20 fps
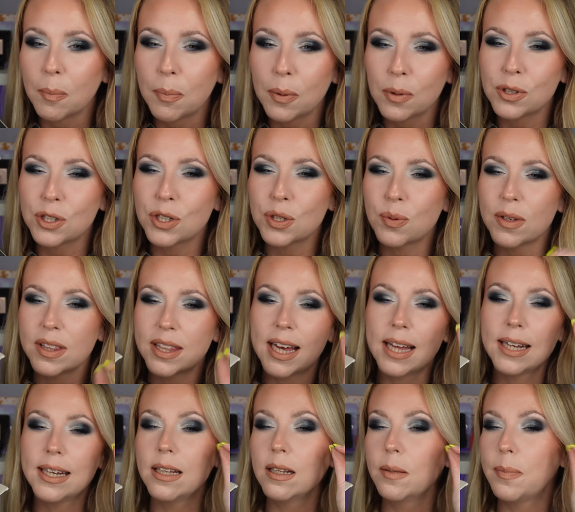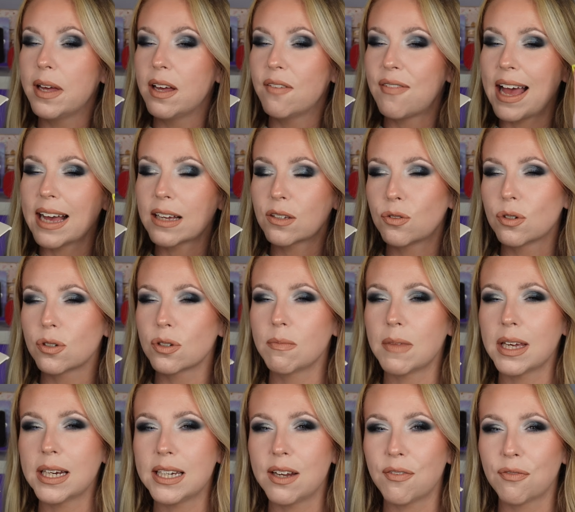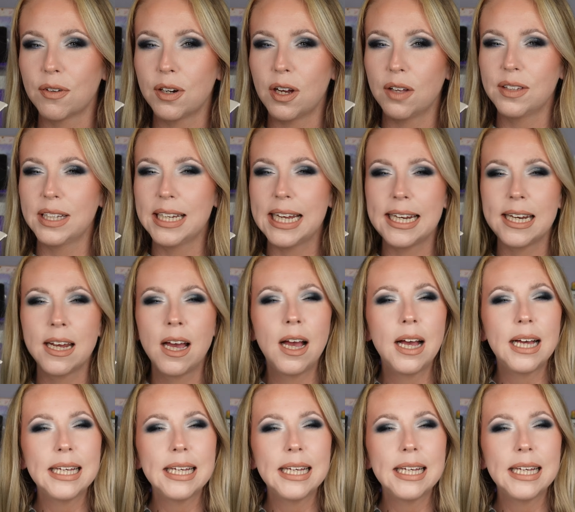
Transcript: but just with that little bit of extra something different on the lid.